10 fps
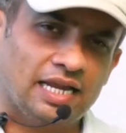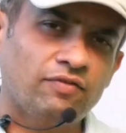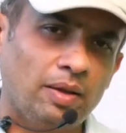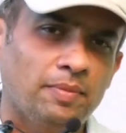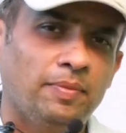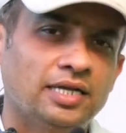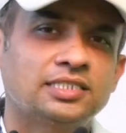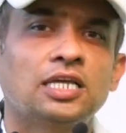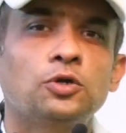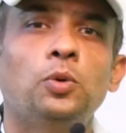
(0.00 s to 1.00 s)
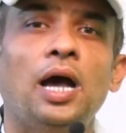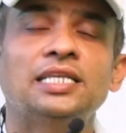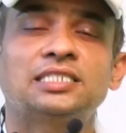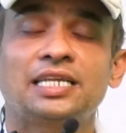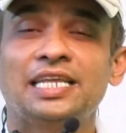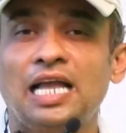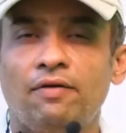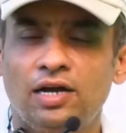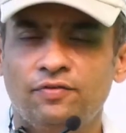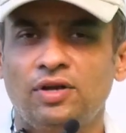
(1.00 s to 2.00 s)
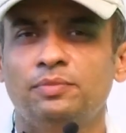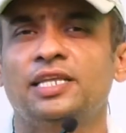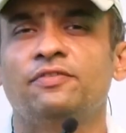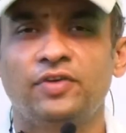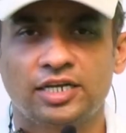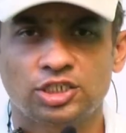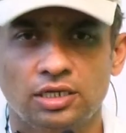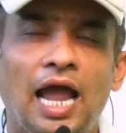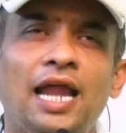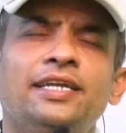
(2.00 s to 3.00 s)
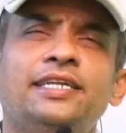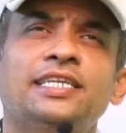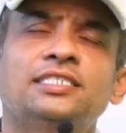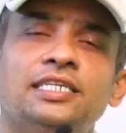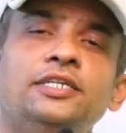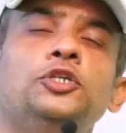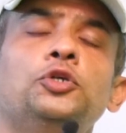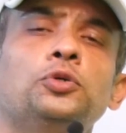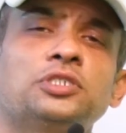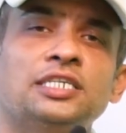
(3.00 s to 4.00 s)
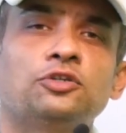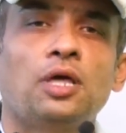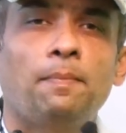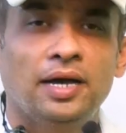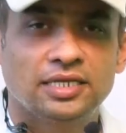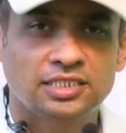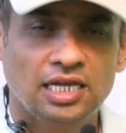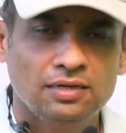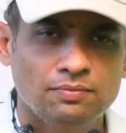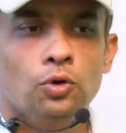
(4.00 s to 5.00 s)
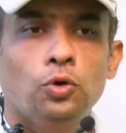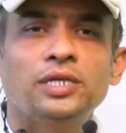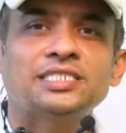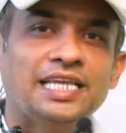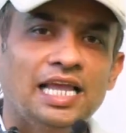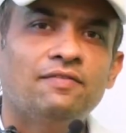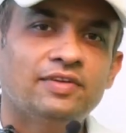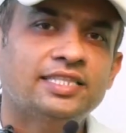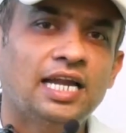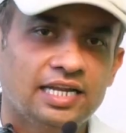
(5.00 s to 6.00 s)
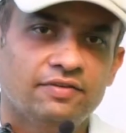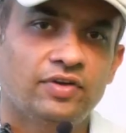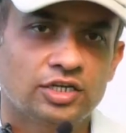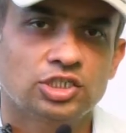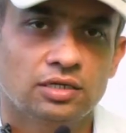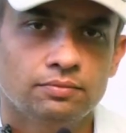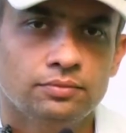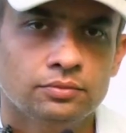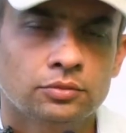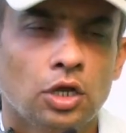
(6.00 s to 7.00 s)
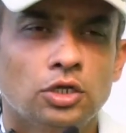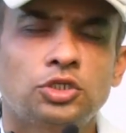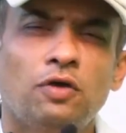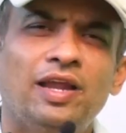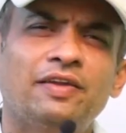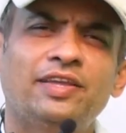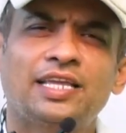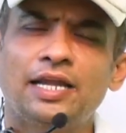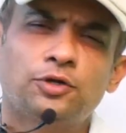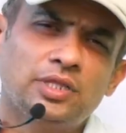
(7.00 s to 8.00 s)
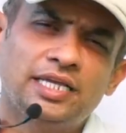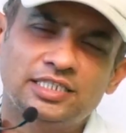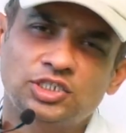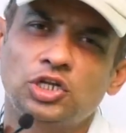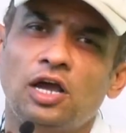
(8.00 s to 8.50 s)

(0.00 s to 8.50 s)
from a person who has recovered from the infection, and it is induced into the person who is ill with that infection. So when we get to the history